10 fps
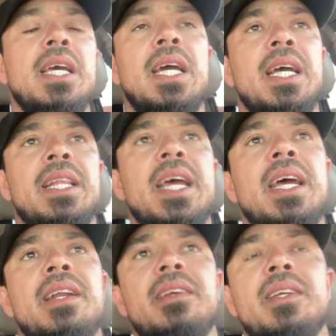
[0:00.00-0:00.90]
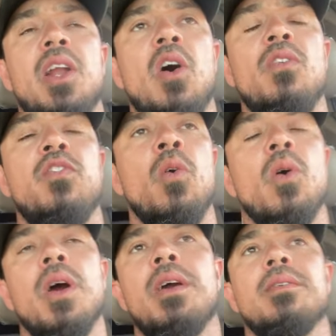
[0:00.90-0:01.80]
And then, you know,
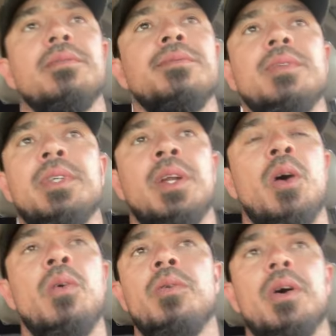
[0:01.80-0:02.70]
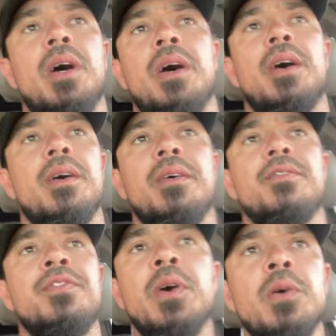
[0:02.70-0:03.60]
for, you know, uh,
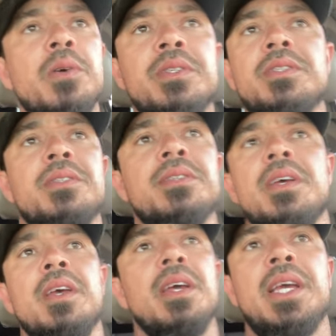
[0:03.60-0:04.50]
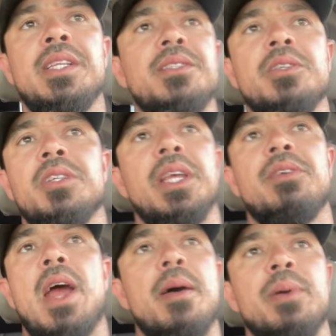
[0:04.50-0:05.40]
foods, it's usually
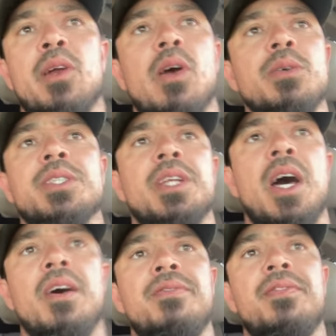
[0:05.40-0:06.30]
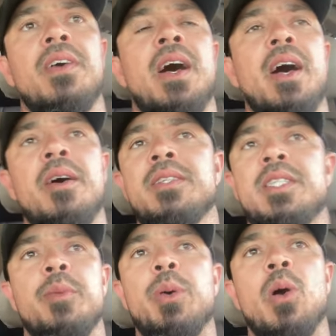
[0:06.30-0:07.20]
grab and grow stuff, uh,
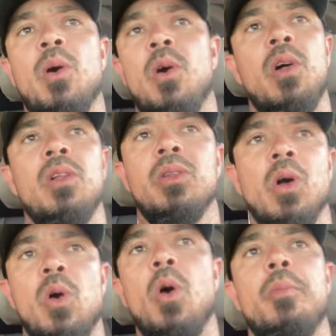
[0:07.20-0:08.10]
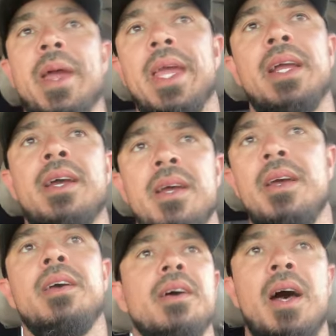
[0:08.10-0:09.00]
typical local bake
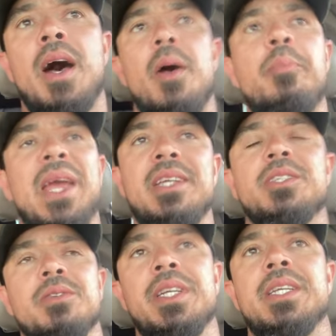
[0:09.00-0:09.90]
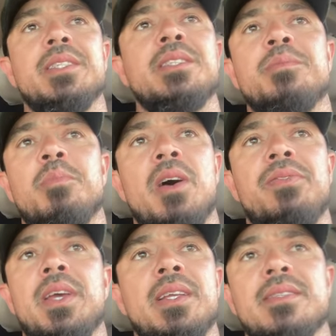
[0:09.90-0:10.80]
uh, pastries,
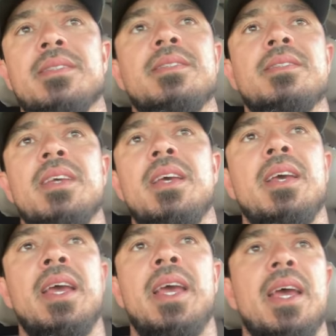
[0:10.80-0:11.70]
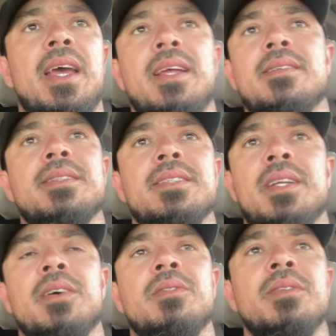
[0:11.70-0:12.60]
muffins, and
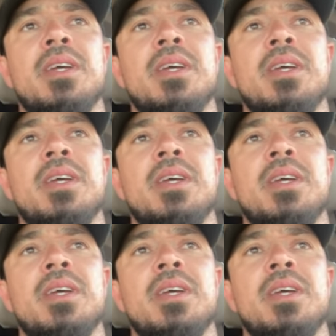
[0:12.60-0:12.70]
you know